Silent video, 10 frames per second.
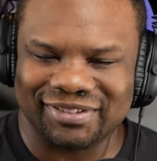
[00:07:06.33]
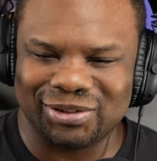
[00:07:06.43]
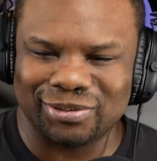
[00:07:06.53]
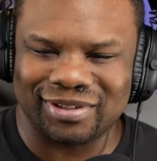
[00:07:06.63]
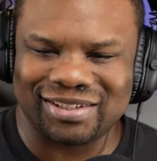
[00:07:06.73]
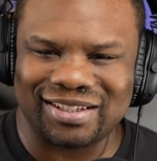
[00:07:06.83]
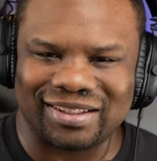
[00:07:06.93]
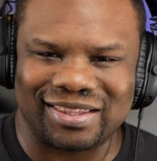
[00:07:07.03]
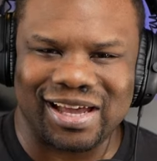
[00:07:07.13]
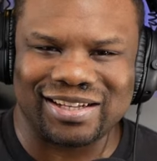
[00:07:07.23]
Ooh, that's that
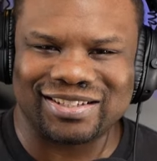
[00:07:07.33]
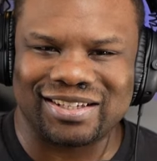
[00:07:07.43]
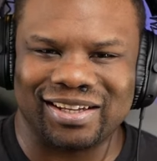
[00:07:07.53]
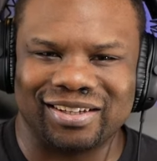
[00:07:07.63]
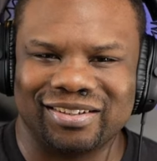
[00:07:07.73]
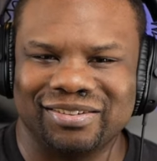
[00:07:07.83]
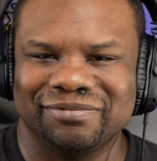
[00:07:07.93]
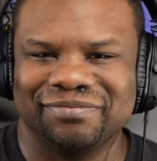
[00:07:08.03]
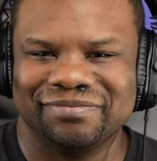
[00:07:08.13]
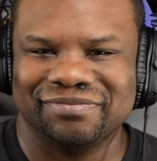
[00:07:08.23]
thigh steak.
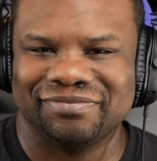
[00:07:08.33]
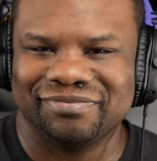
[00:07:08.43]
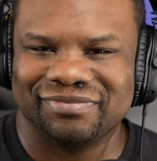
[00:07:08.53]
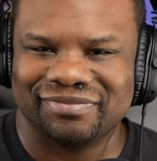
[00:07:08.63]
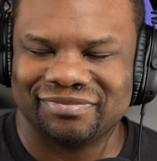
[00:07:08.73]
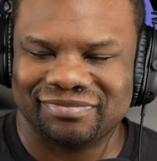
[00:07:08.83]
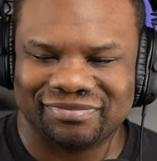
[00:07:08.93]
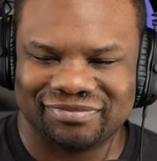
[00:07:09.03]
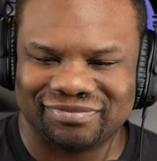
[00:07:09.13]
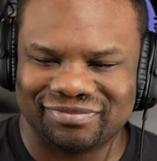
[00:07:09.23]
Icy
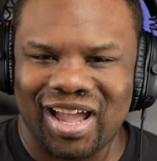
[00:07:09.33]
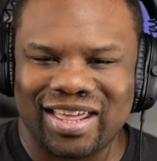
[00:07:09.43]
thing.